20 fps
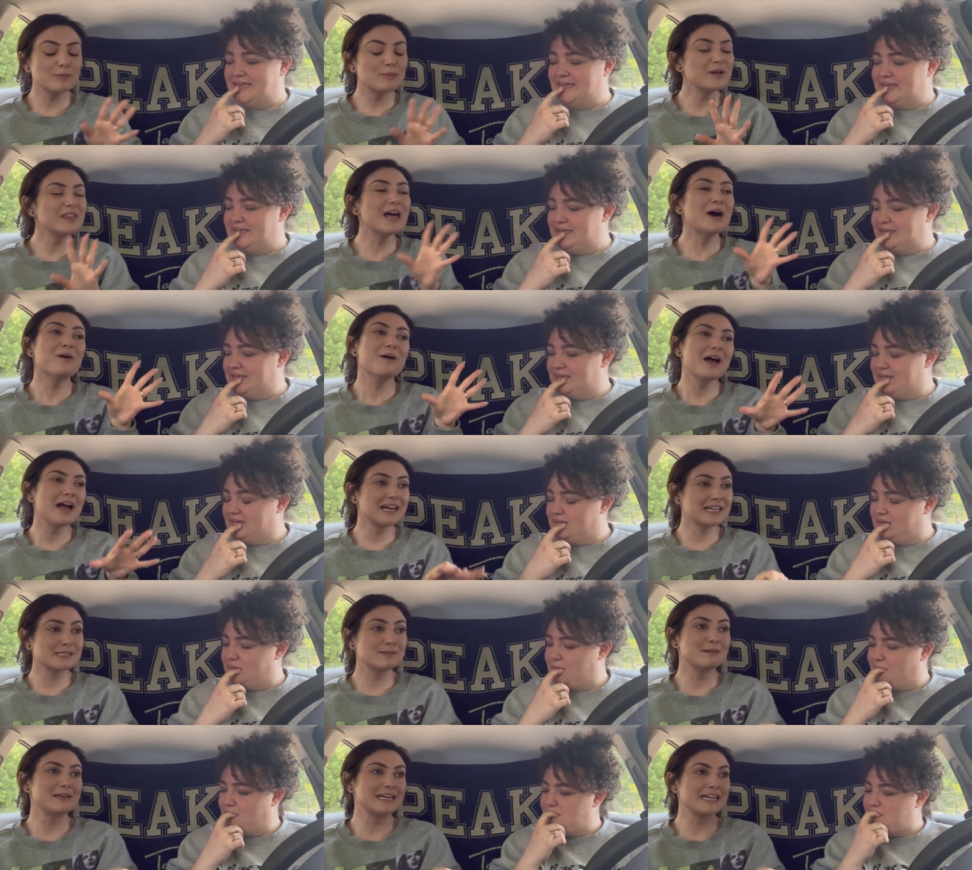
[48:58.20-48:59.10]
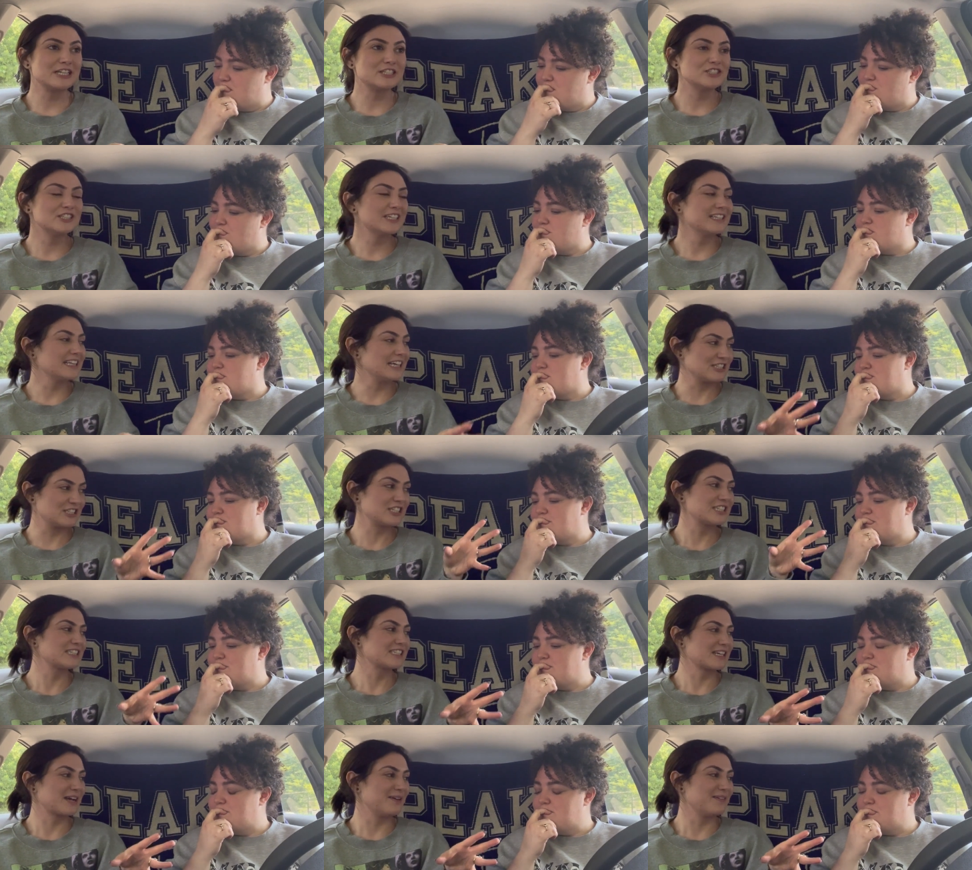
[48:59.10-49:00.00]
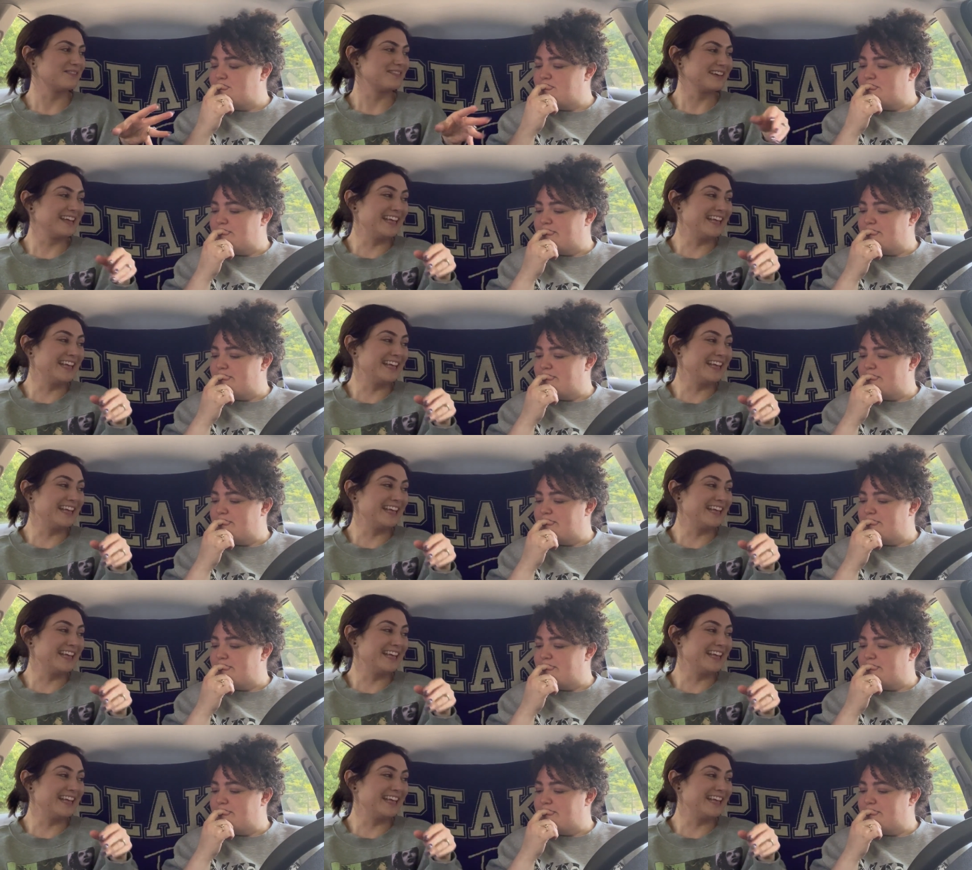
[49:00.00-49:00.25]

Speaker 1: without explanation, let's just go.